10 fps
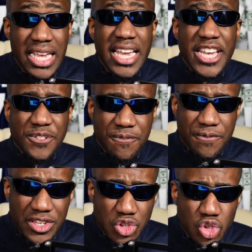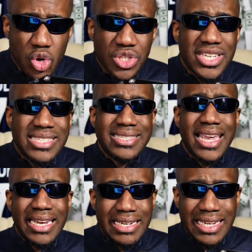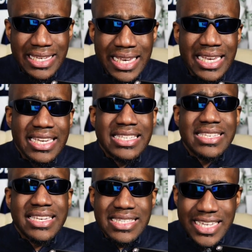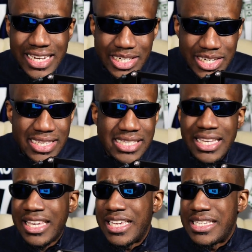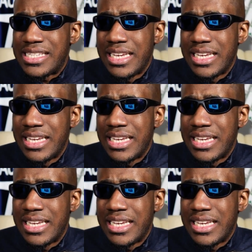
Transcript: his first touch, his technique, his intelligence, his